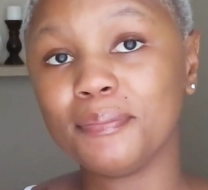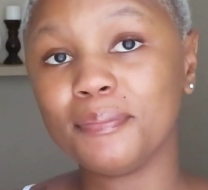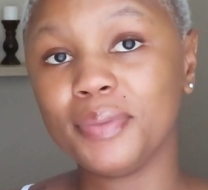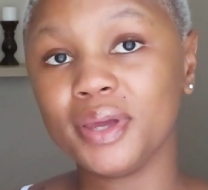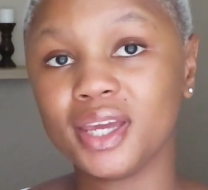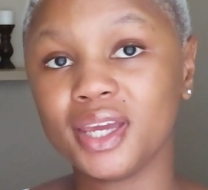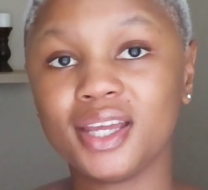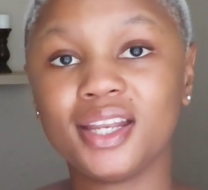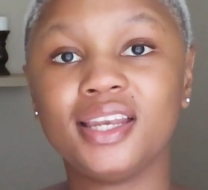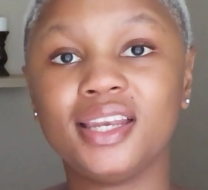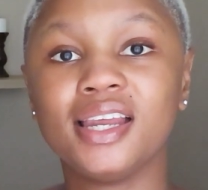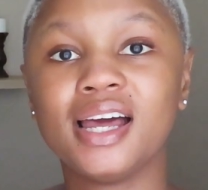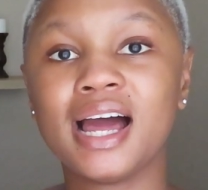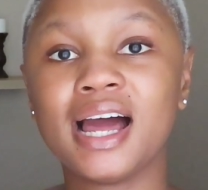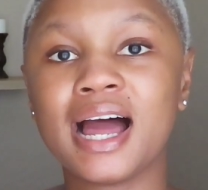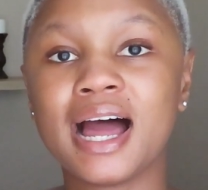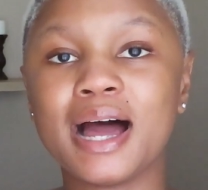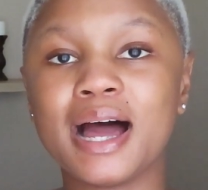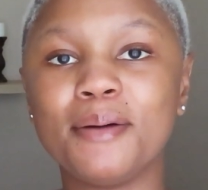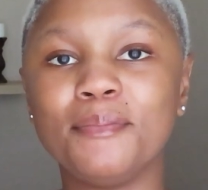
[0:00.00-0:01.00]
Bed.
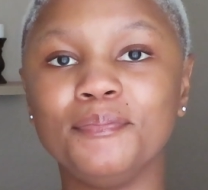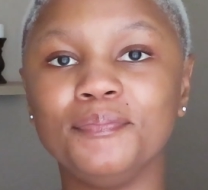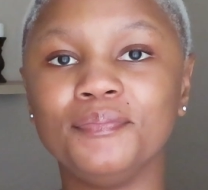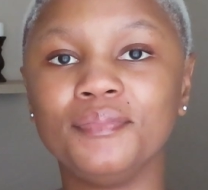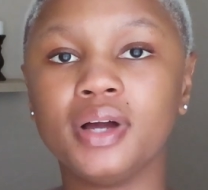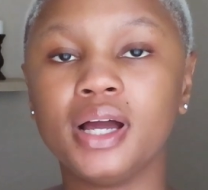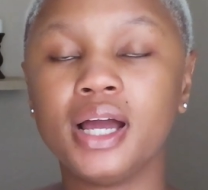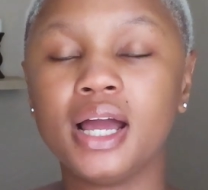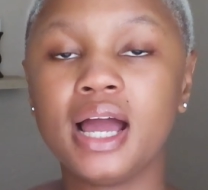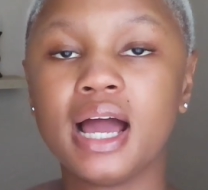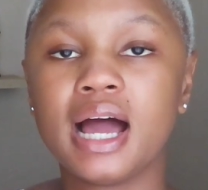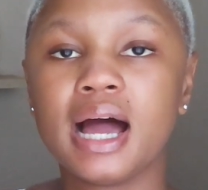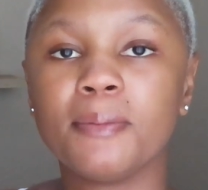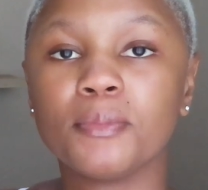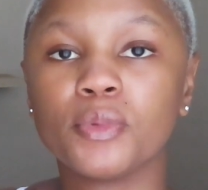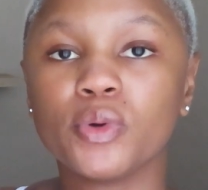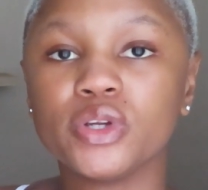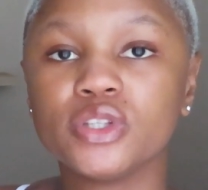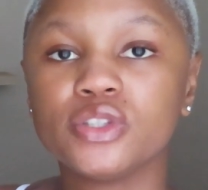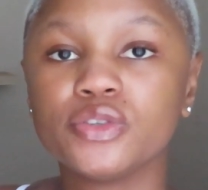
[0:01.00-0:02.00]

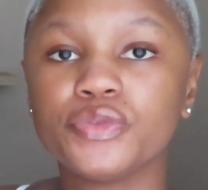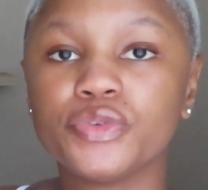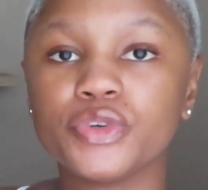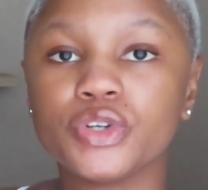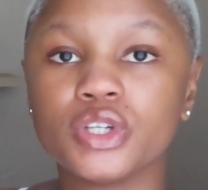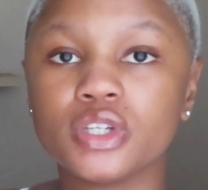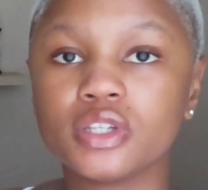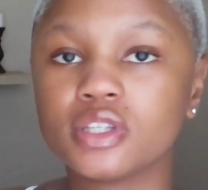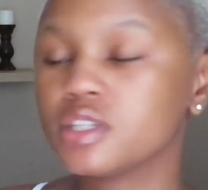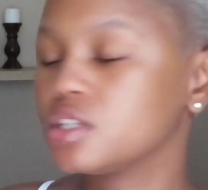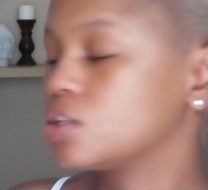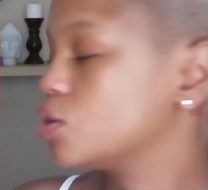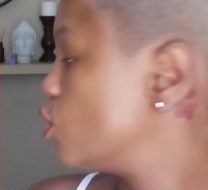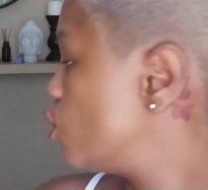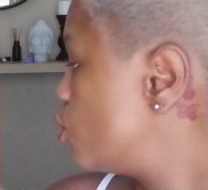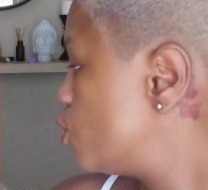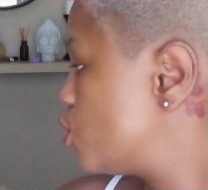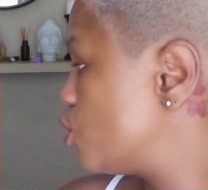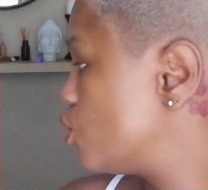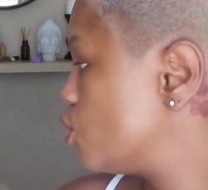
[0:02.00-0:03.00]
I'm going to first
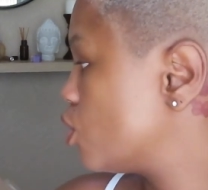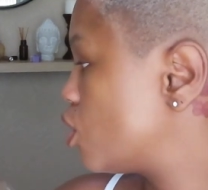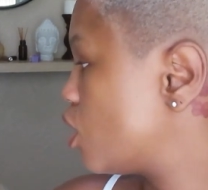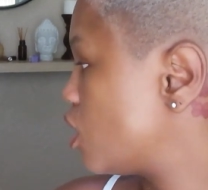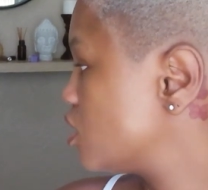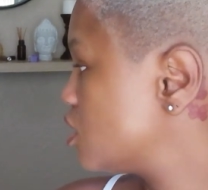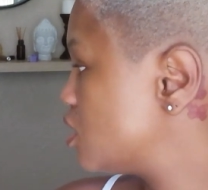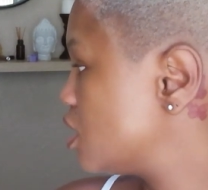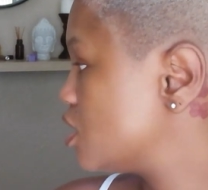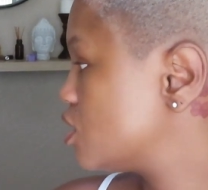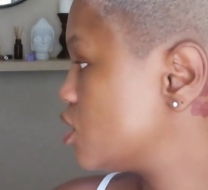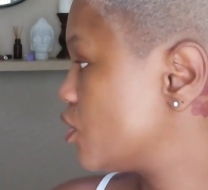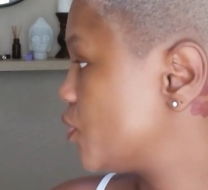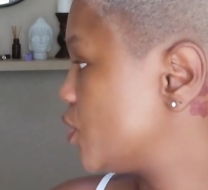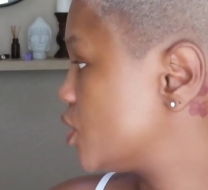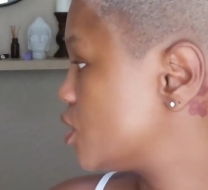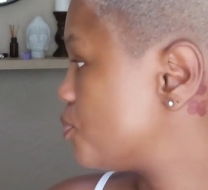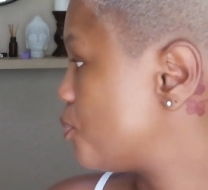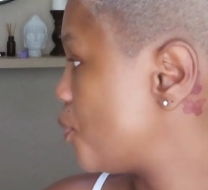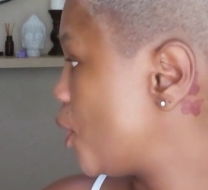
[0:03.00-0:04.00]
go through the contents
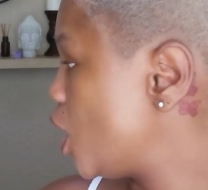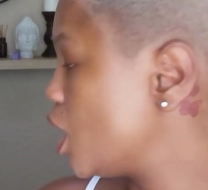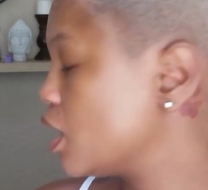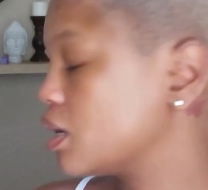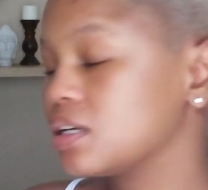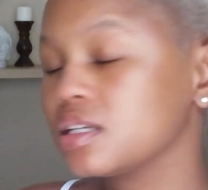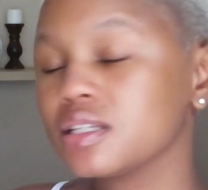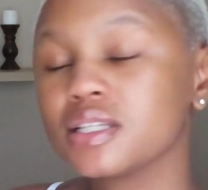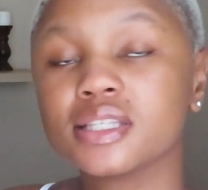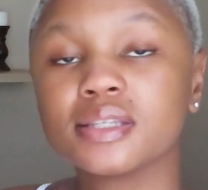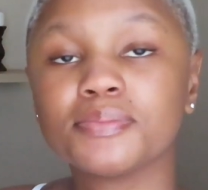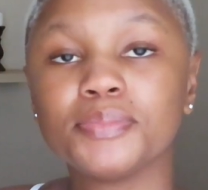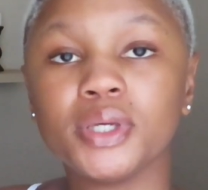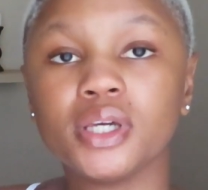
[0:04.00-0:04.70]
of this box